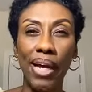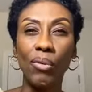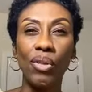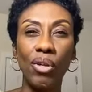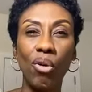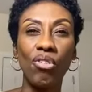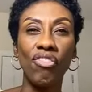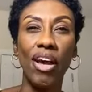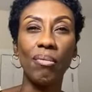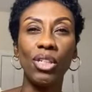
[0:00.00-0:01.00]
pack with your own
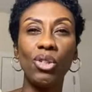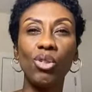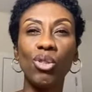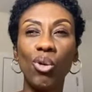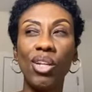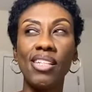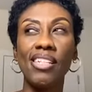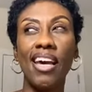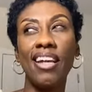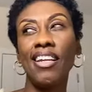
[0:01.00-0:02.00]
family, you'll notice
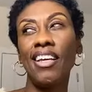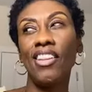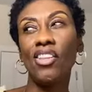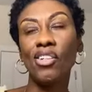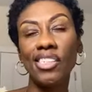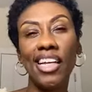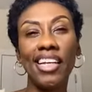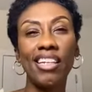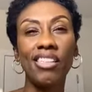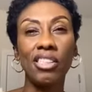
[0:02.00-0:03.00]
that they're
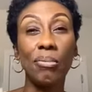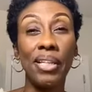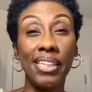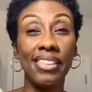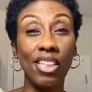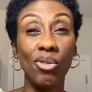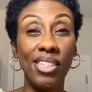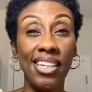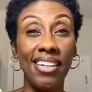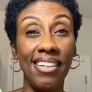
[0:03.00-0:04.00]
taking on some things that you
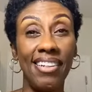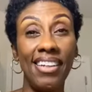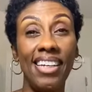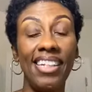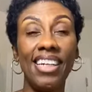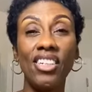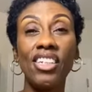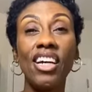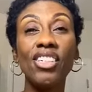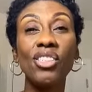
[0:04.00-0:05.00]
did. Now
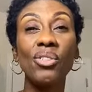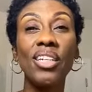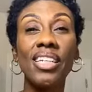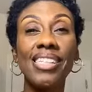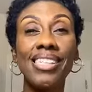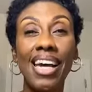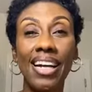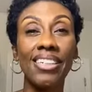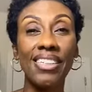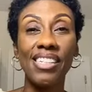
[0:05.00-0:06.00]
they're not going to do it
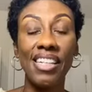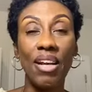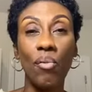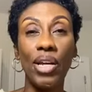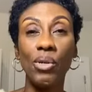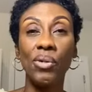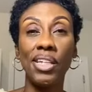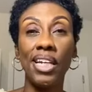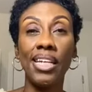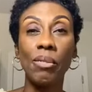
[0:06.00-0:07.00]
exactly the same way you
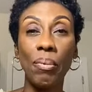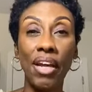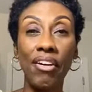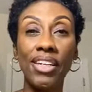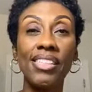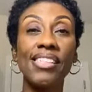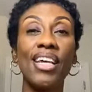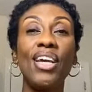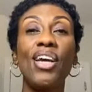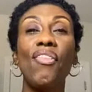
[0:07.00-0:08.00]
did it as parents.
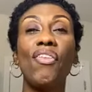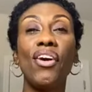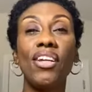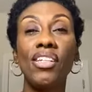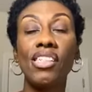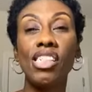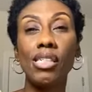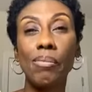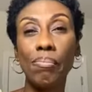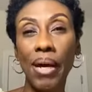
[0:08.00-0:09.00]
They're going to
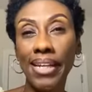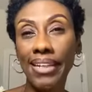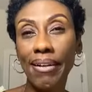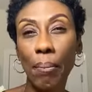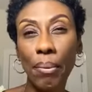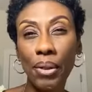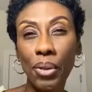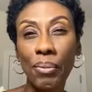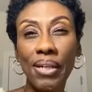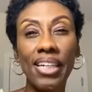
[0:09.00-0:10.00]
spike it up a
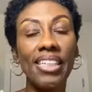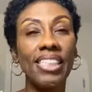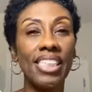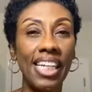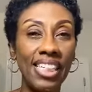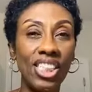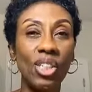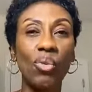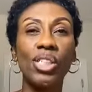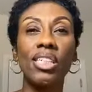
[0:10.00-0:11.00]
little bit and change
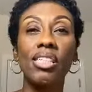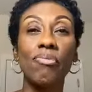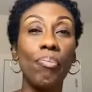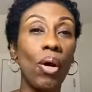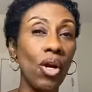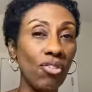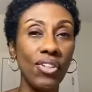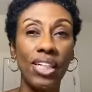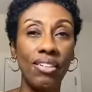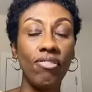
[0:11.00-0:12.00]
it, which is
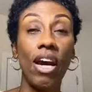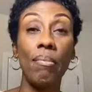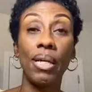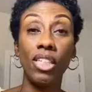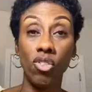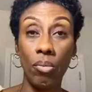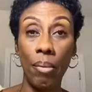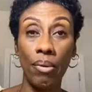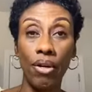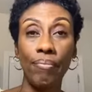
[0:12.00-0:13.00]
perfectly fine because
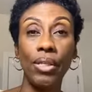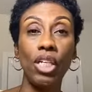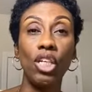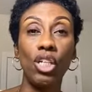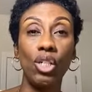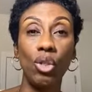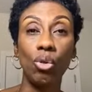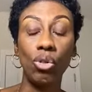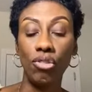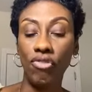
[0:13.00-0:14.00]
remember,
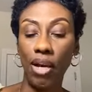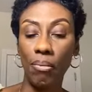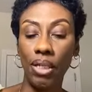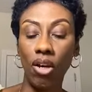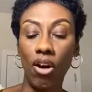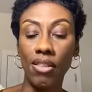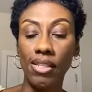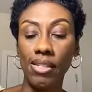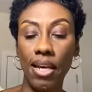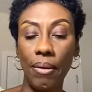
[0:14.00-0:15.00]
no two family are
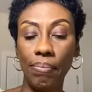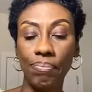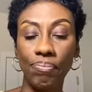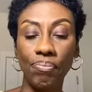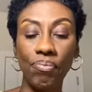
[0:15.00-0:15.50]
the same.